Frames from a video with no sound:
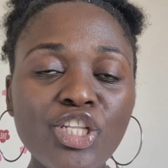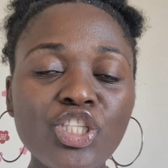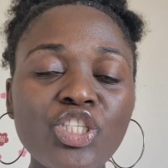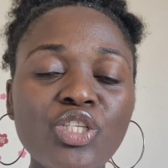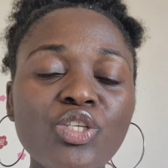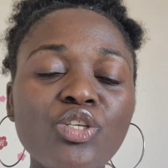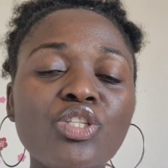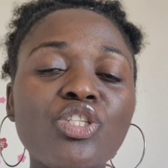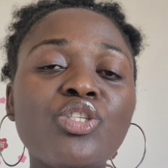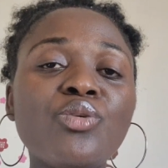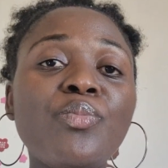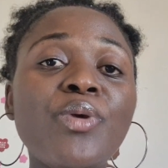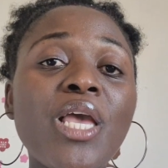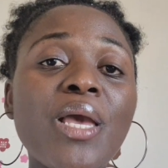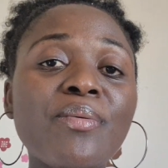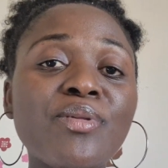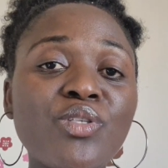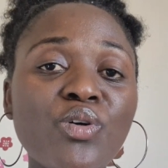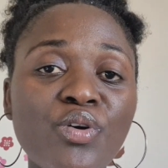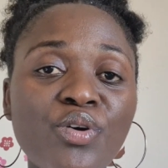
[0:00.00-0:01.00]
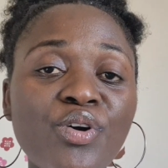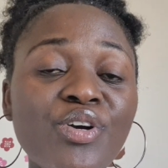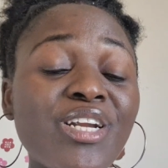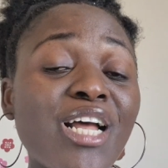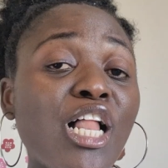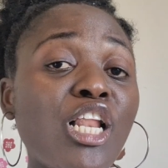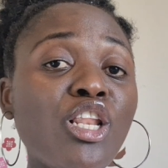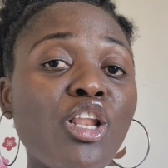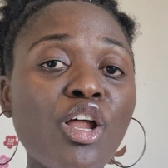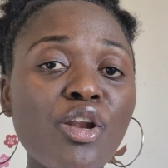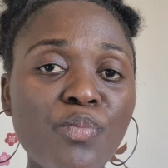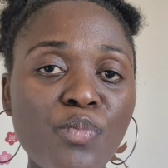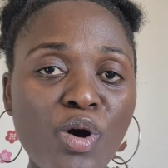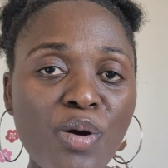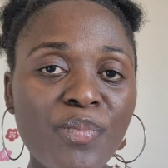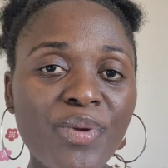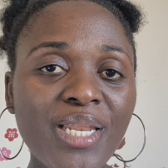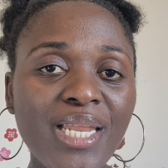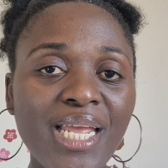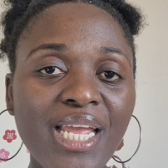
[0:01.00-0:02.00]
to, to be able to earn a lot more
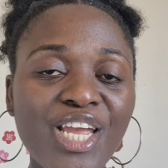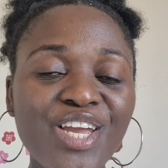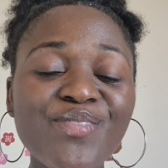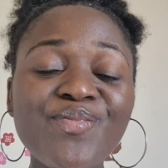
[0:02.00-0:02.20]
money,